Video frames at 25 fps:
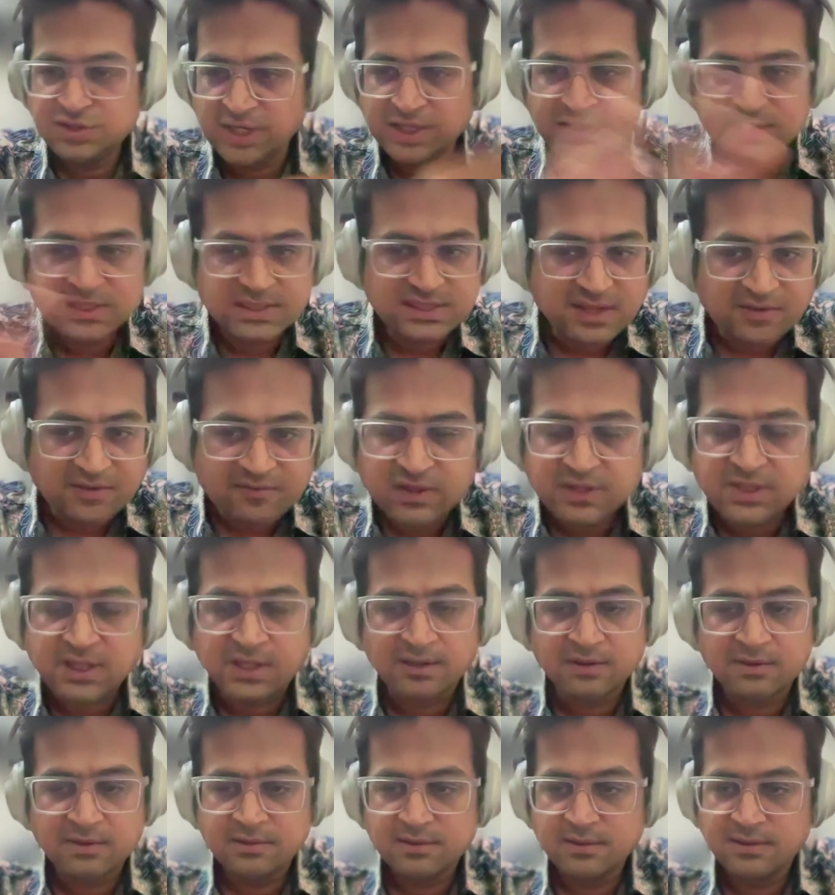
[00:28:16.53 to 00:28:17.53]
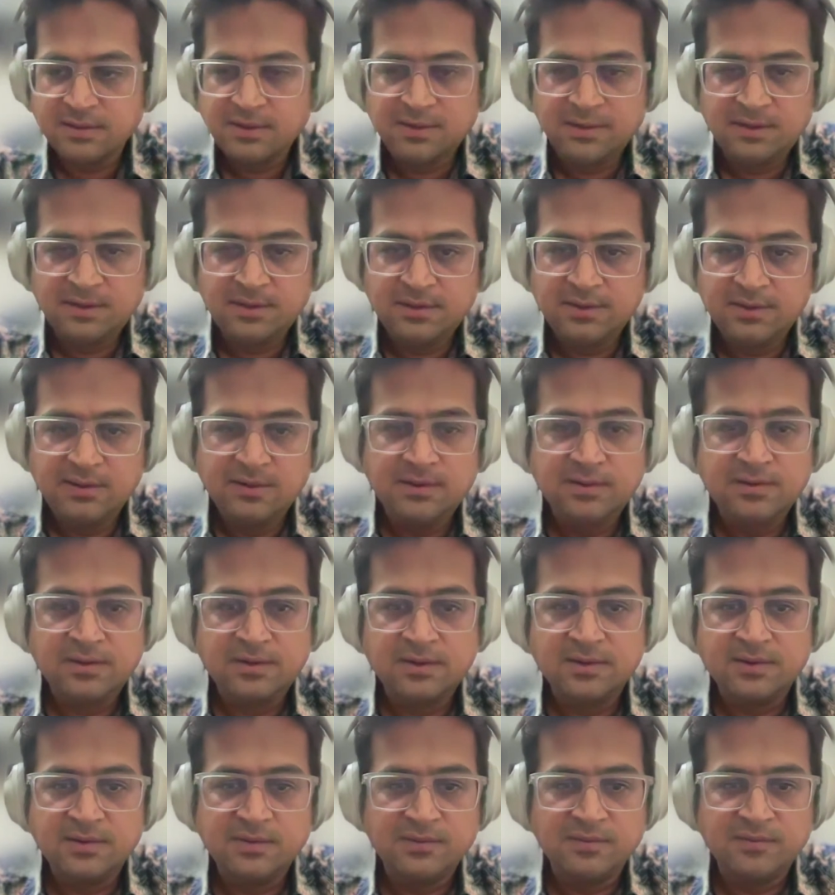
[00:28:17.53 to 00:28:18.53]
changes everything.
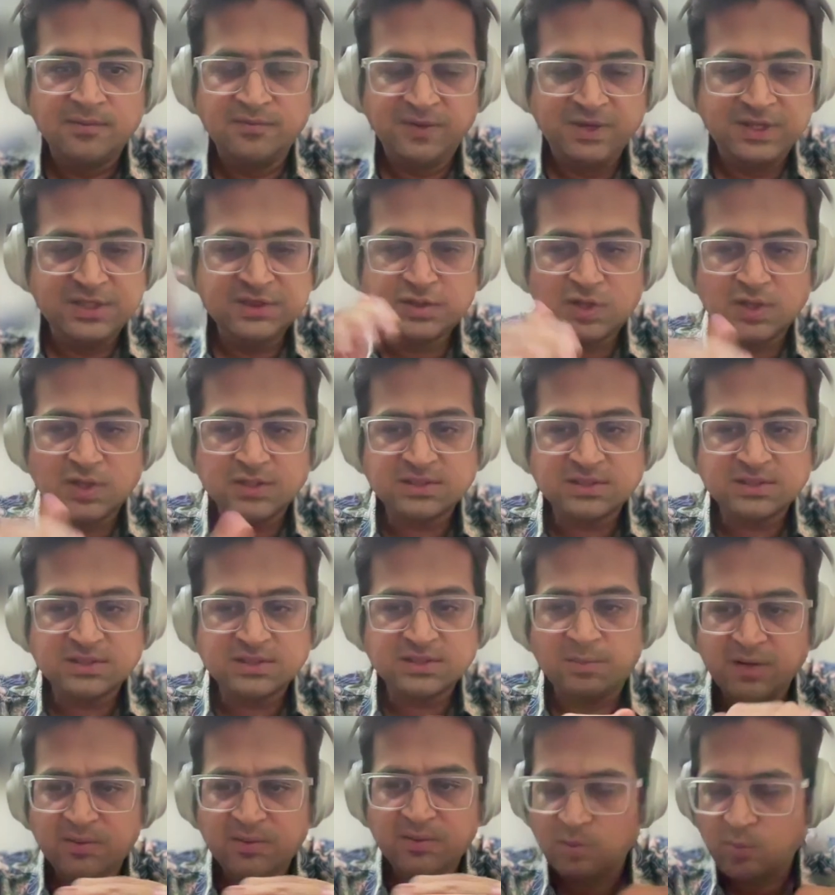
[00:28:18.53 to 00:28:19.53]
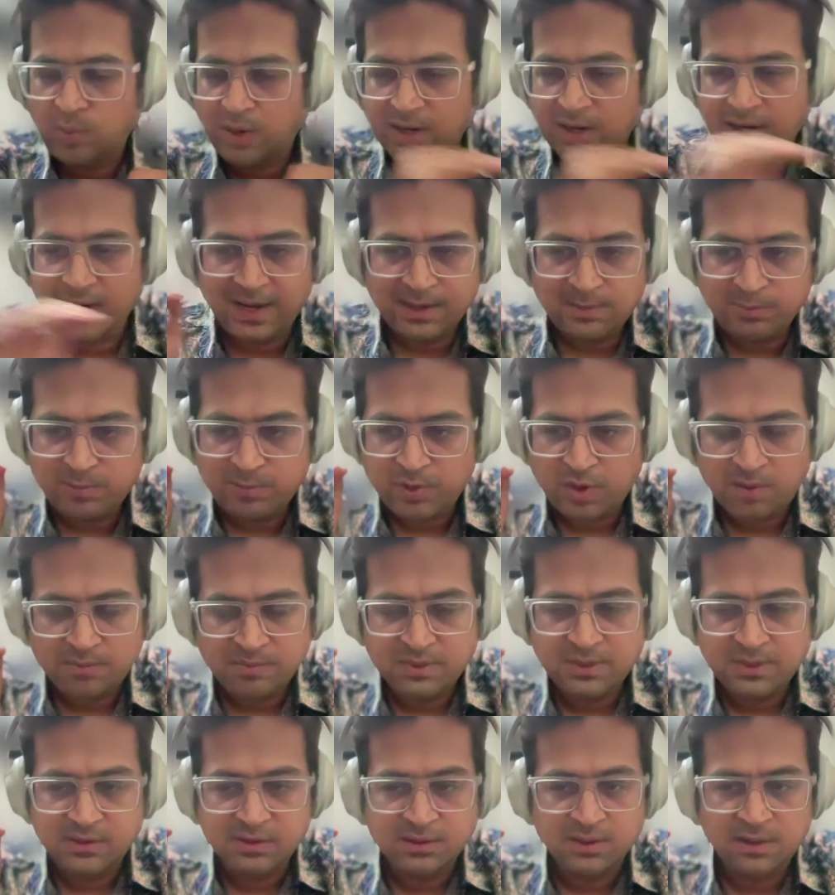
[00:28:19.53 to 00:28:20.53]
We saw somebody with a 1-line
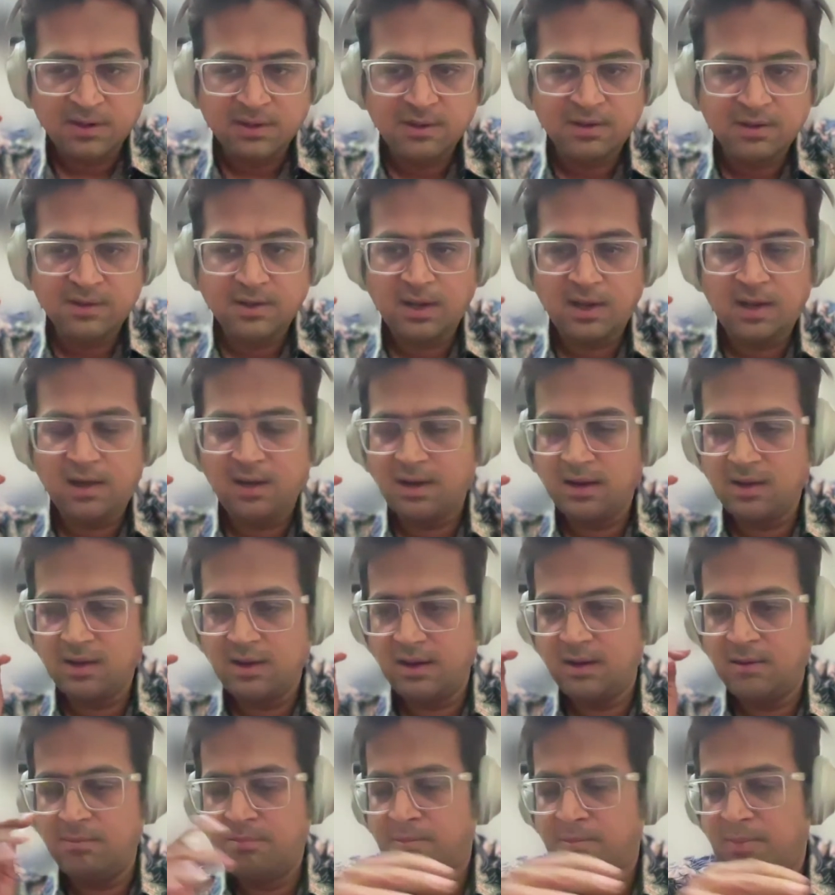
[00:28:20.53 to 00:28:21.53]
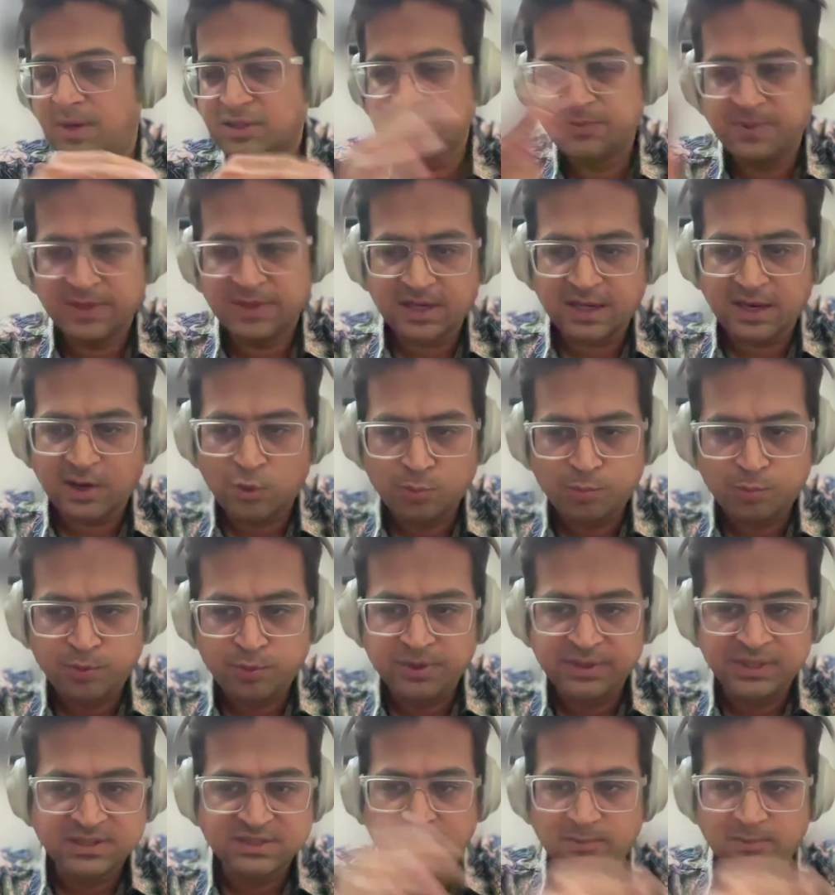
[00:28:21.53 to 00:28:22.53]
prompt turn a much better
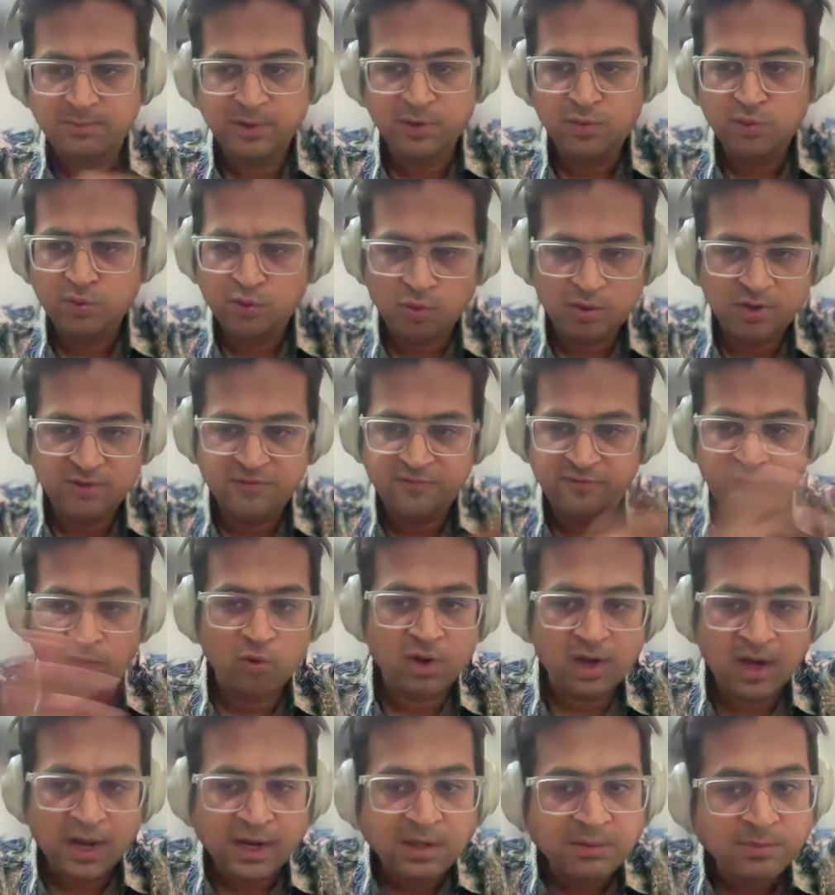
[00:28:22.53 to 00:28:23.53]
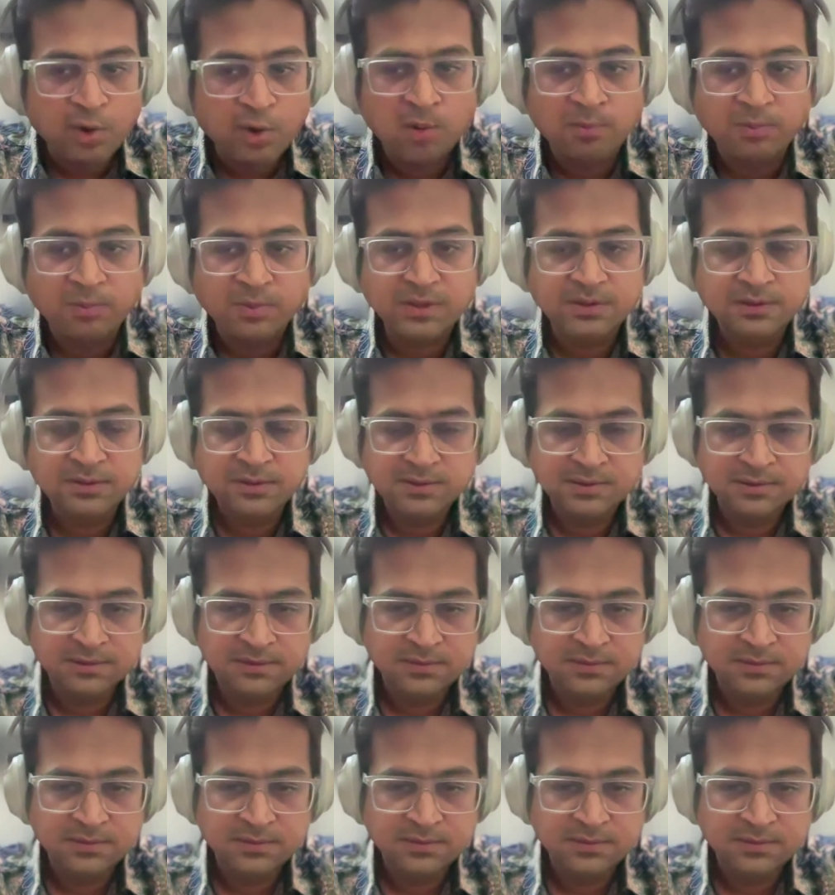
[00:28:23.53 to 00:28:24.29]
output than somebody who wrote a 4-line prompt,